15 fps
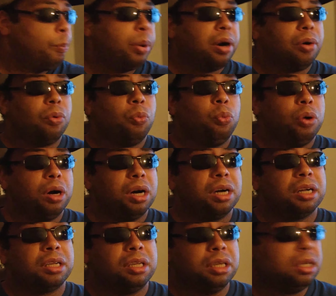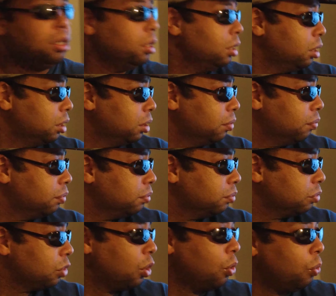But what good
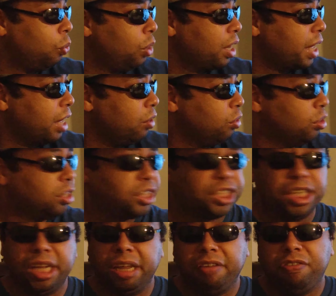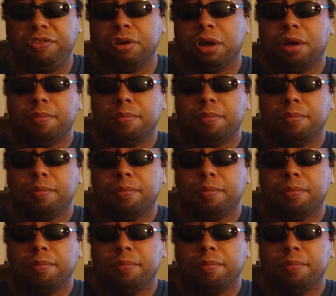or what can you achieve